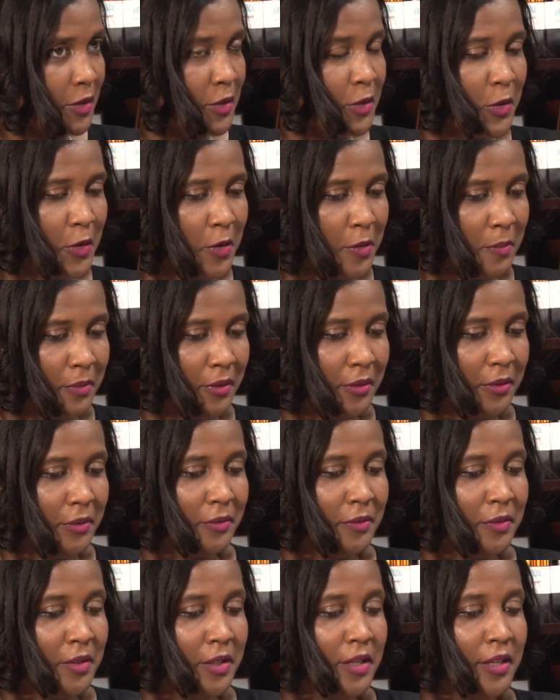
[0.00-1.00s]

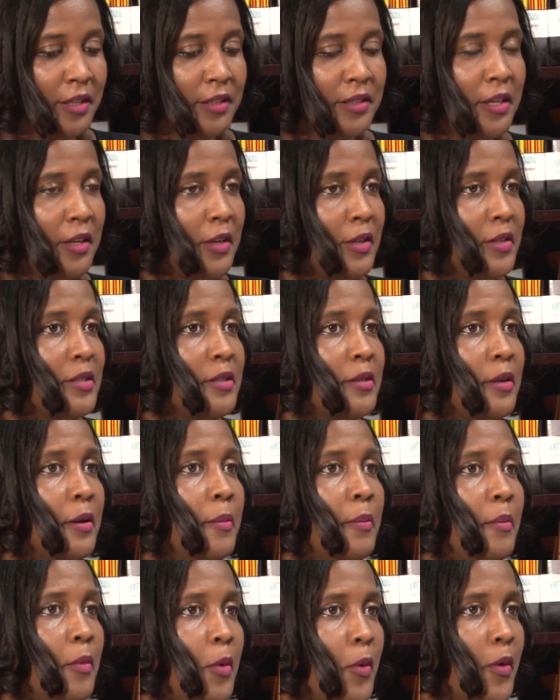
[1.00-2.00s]
Turnbull, tell us
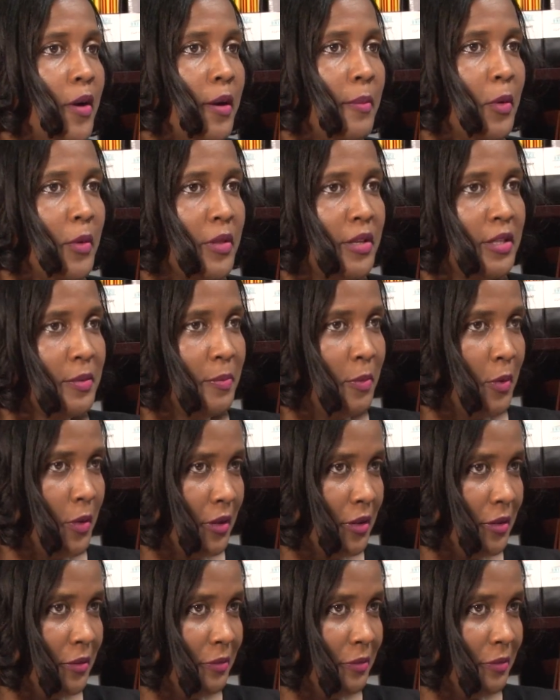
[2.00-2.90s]
more about this book.